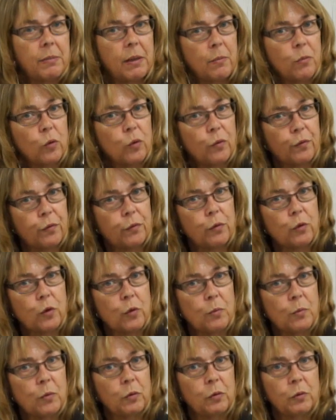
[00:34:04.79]
more
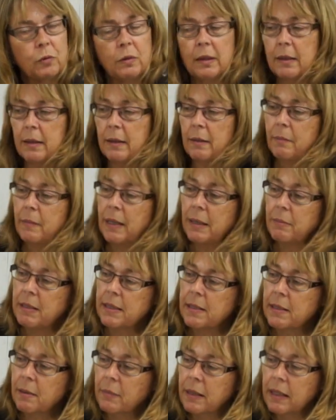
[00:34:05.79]
formal, maybe
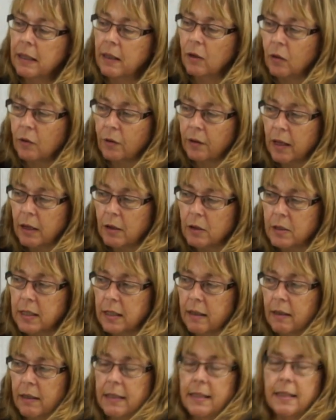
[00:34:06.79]
something along those
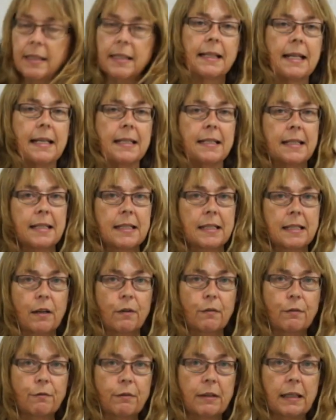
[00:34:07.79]
lines lends itself
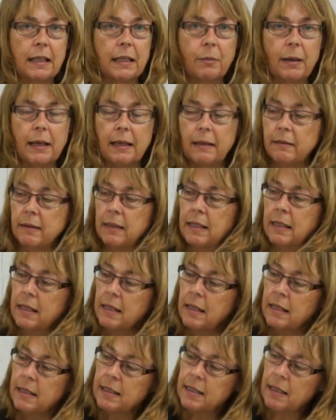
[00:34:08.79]
really well.
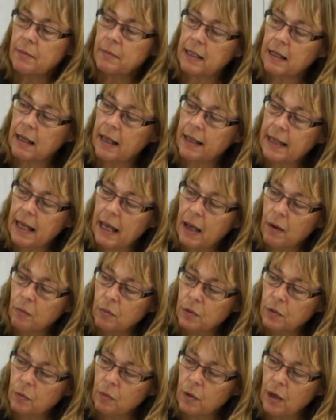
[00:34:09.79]
Something like that
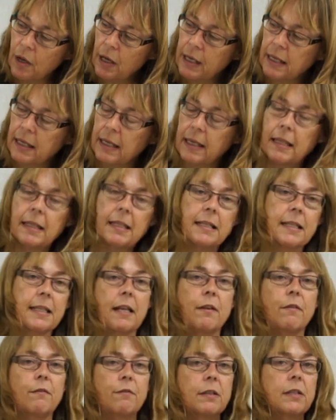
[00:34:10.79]
would work in the centre
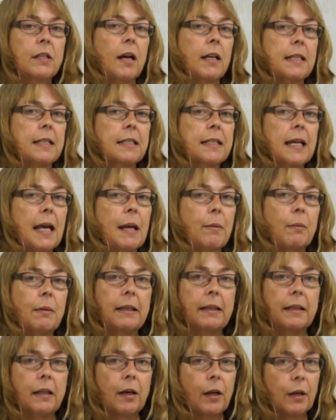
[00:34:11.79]
of a dining table in
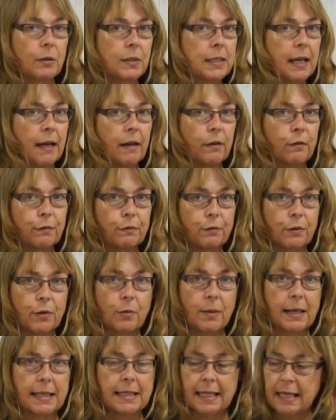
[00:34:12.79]
a hotel for a
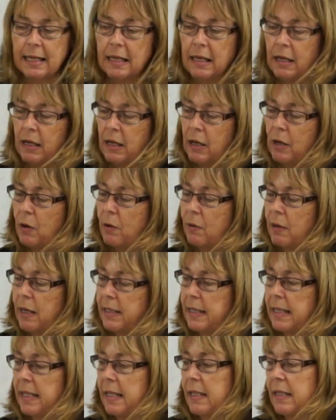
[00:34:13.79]
wedding, whereas
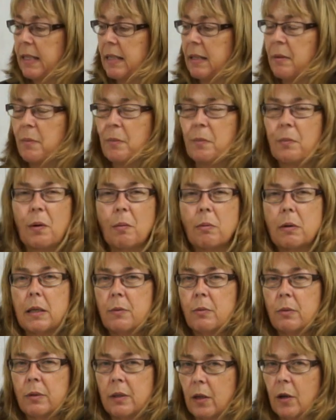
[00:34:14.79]
this probably
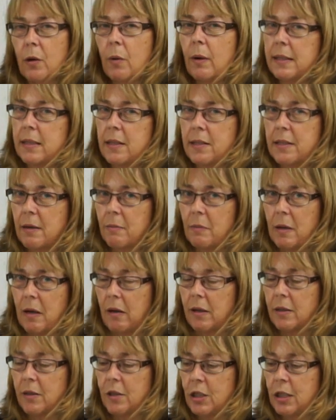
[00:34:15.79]
wouldn't quite so
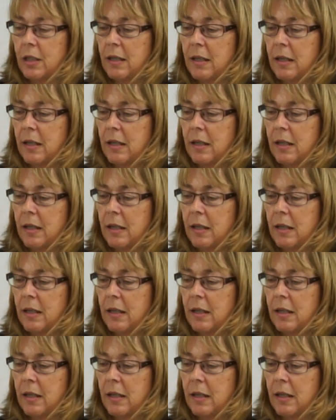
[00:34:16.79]
much.